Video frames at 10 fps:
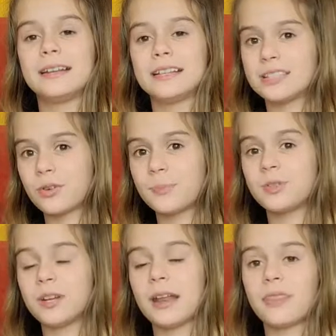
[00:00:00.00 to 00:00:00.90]

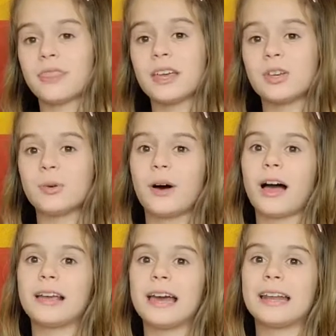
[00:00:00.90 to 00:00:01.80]
description. Thank you
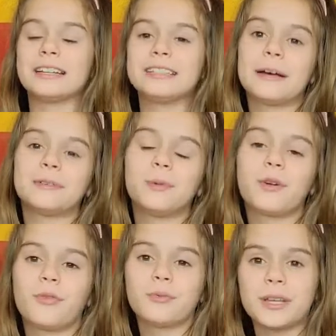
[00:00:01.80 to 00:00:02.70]
again to
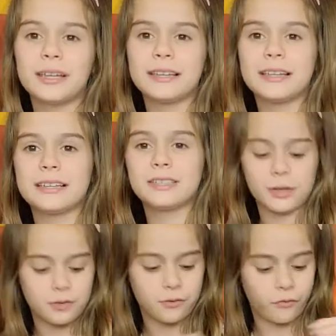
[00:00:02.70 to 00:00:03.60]
Tepsmigo for sending this to
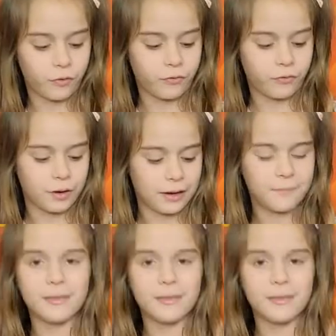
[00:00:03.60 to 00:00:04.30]
us for free.